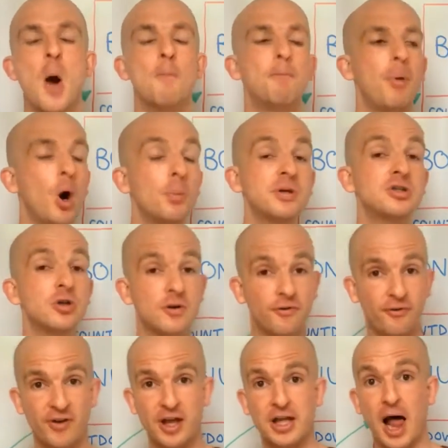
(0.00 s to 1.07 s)
Bob is going to
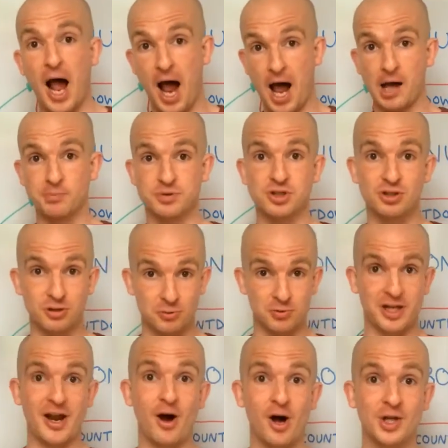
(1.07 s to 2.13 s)
feel
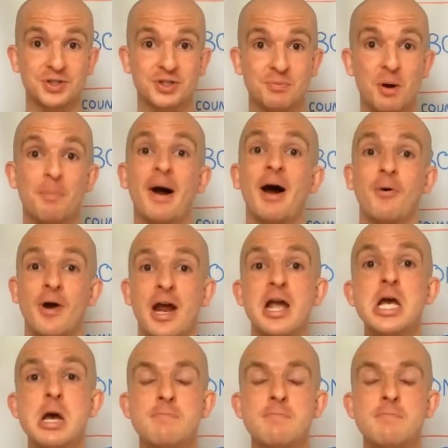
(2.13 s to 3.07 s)
absolutely awesome about it,